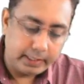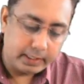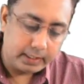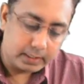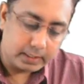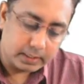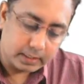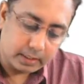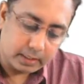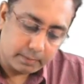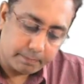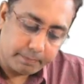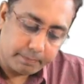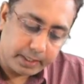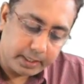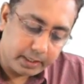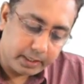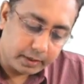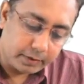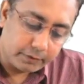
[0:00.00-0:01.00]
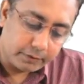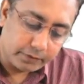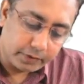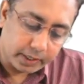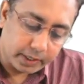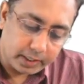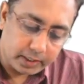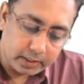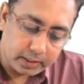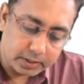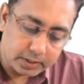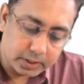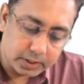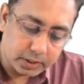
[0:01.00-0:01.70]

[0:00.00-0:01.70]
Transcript: there is a PDF file.